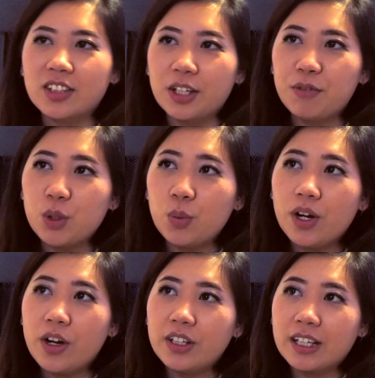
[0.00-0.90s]
So if you were
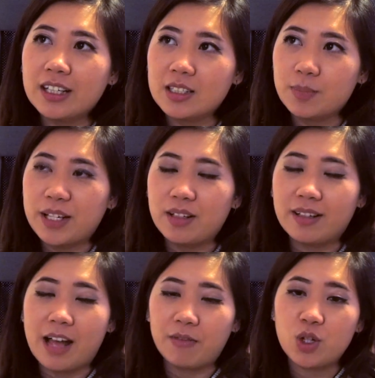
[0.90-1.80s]
only going
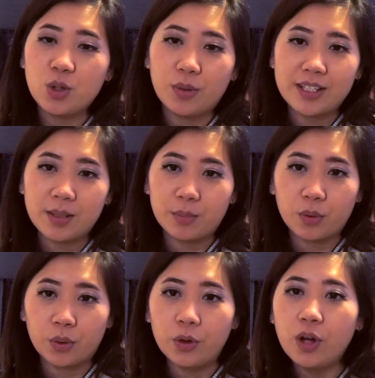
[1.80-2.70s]
to have 2 weeks in
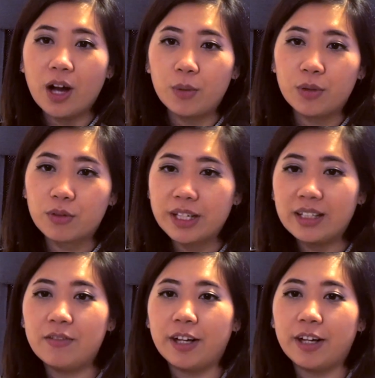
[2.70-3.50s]
Peru, I would really